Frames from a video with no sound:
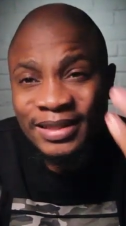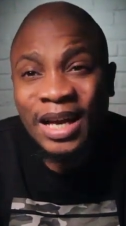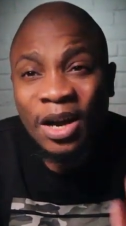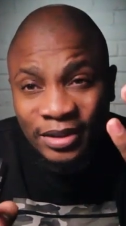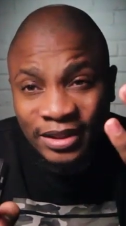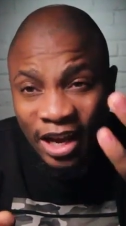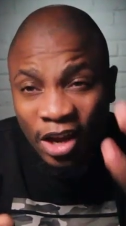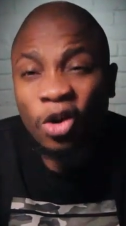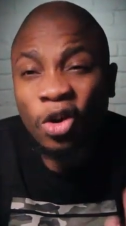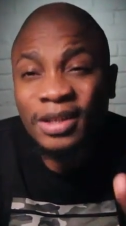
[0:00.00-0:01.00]
sounds
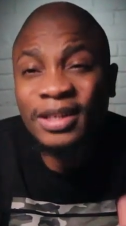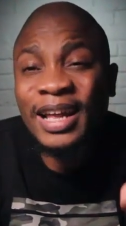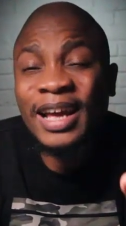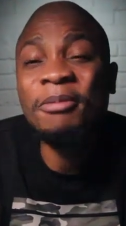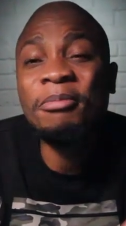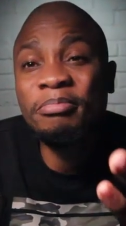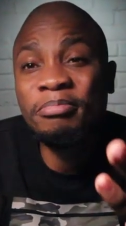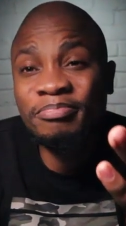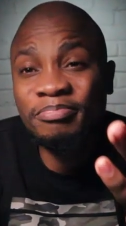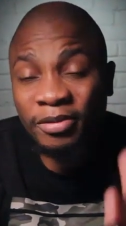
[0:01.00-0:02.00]
a lot like
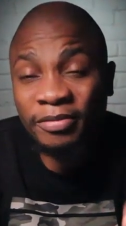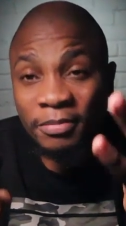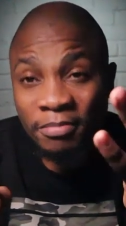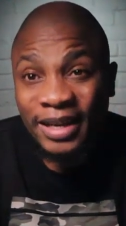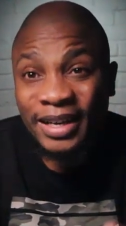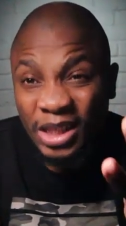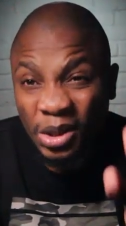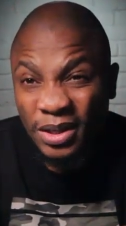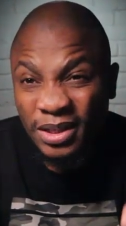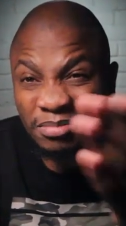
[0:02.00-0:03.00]
Prophet
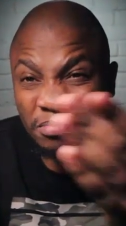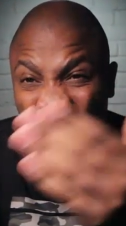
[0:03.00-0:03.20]
Makandi was